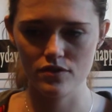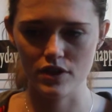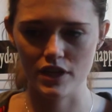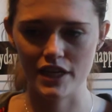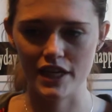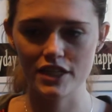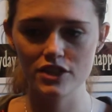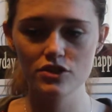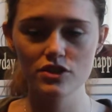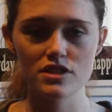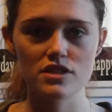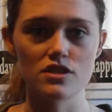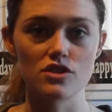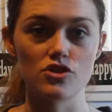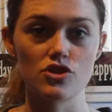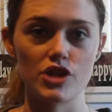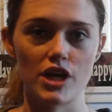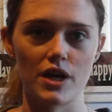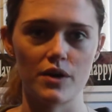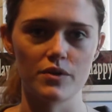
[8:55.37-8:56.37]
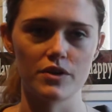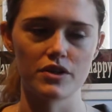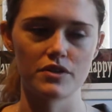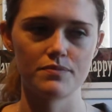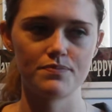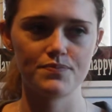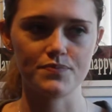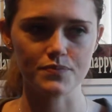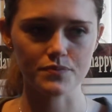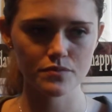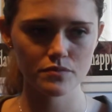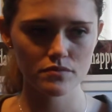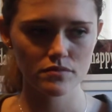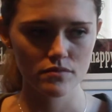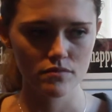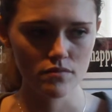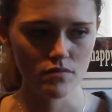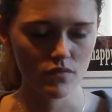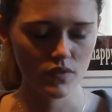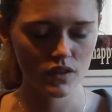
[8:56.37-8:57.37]
and I do this in the shower.
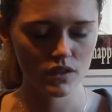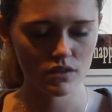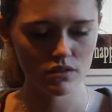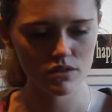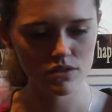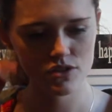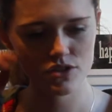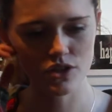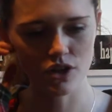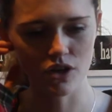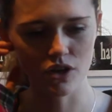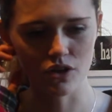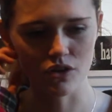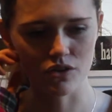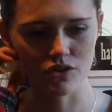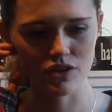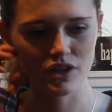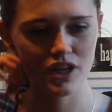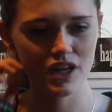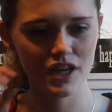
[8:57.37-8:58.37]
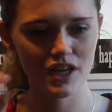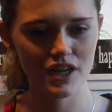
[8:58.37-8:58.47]
So